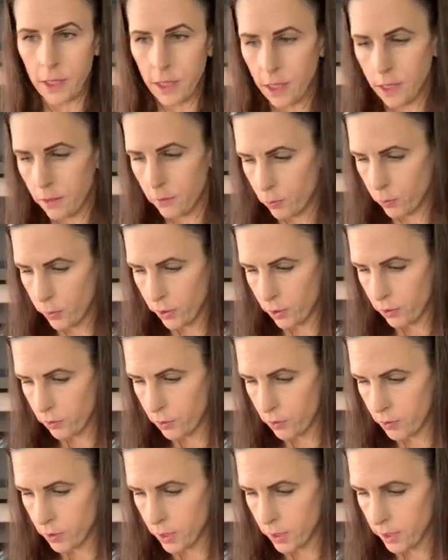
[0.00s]
dairy, we don't
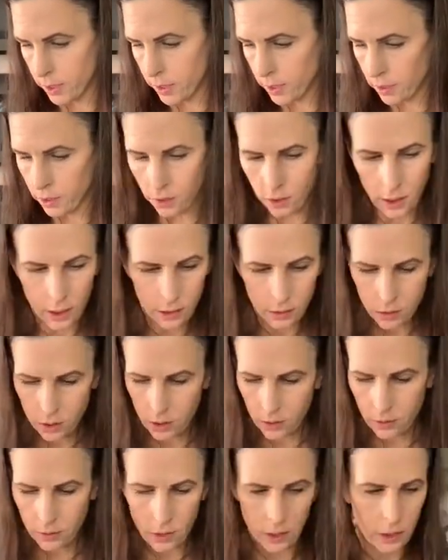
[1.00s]
use dairy in our house
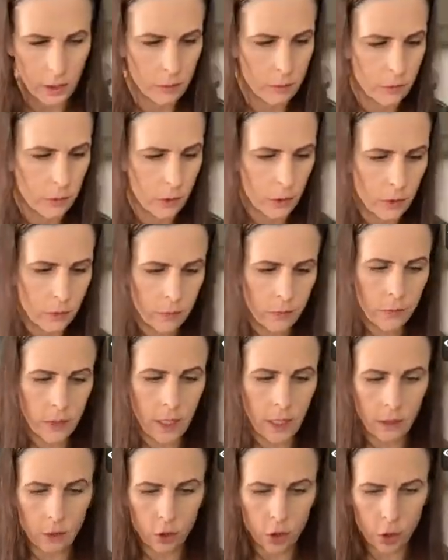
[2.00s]
um, for
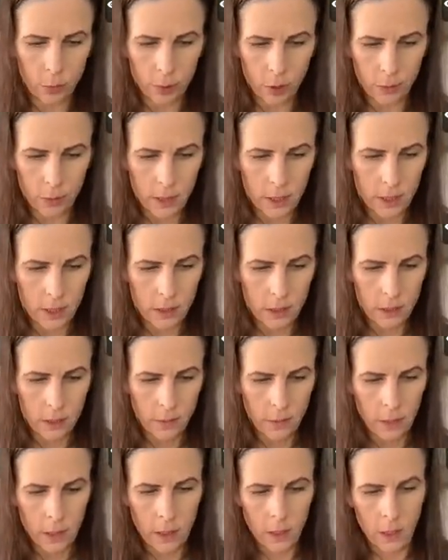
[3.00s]
allergy purposes.
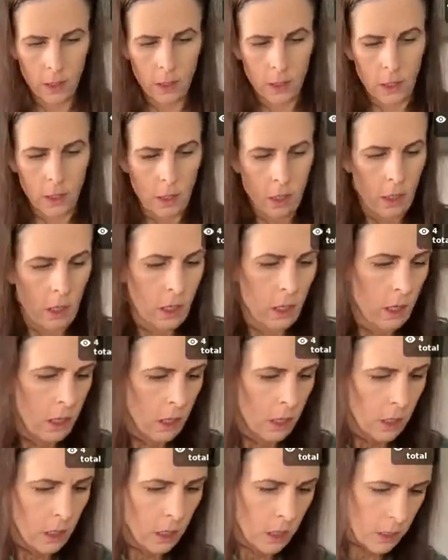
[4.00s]

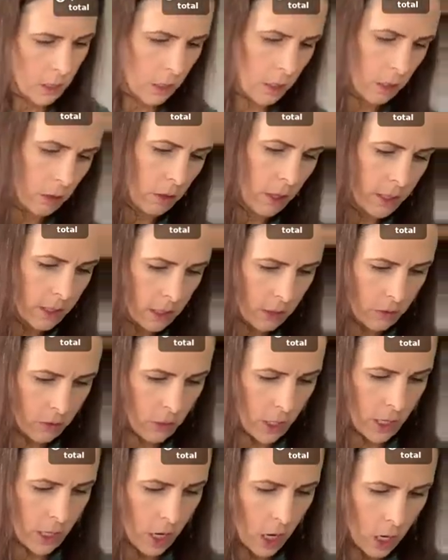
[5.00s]
There are lots of
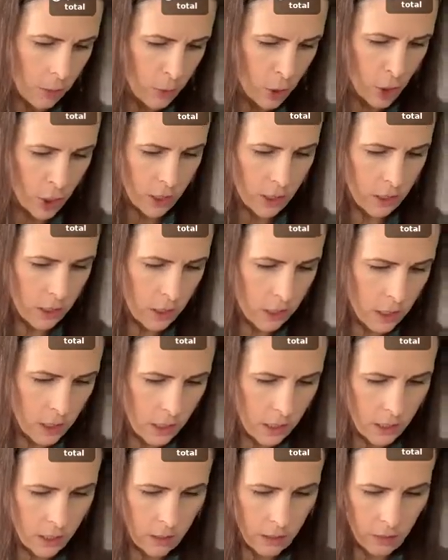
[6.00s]
great options
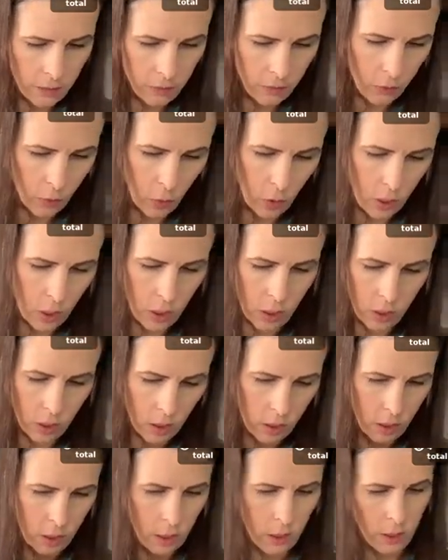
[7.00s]
for
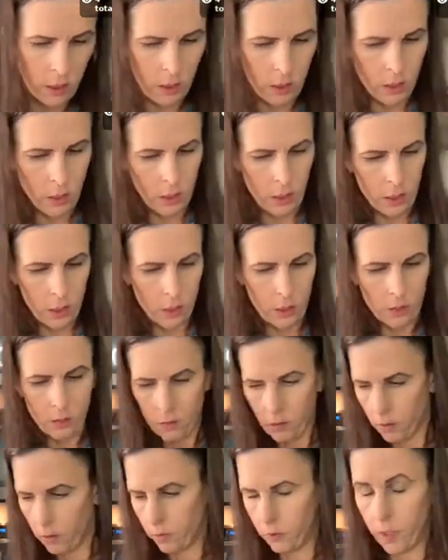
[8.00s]

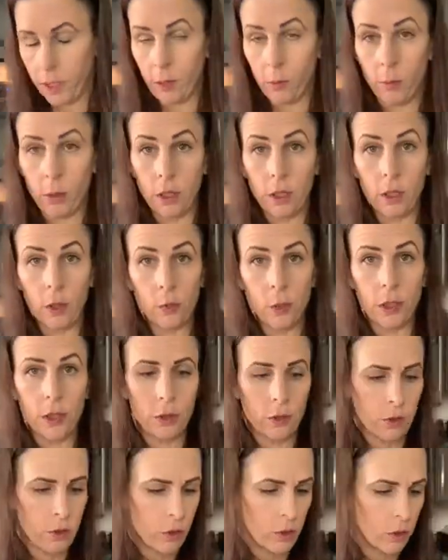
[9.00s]
vegan butter. We
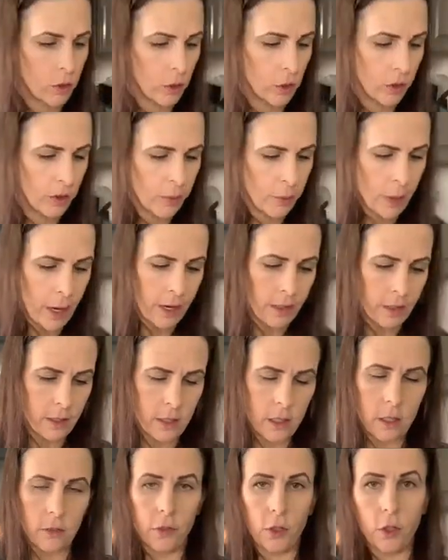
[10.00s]
use Earth
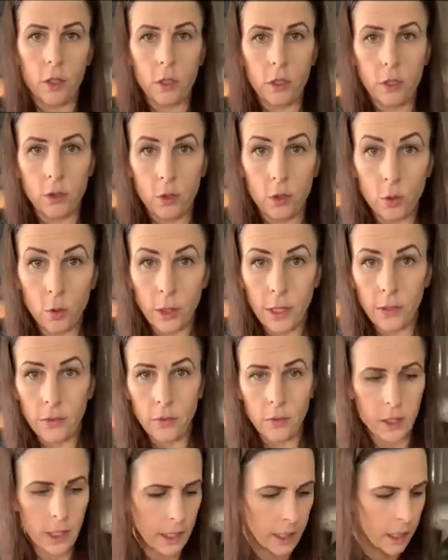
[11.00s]
Balance if you're also soy
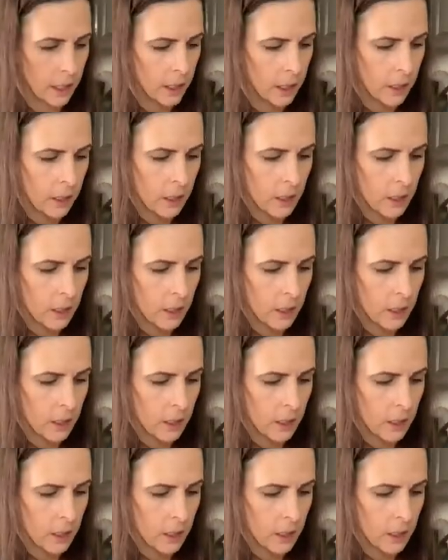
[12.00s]
free.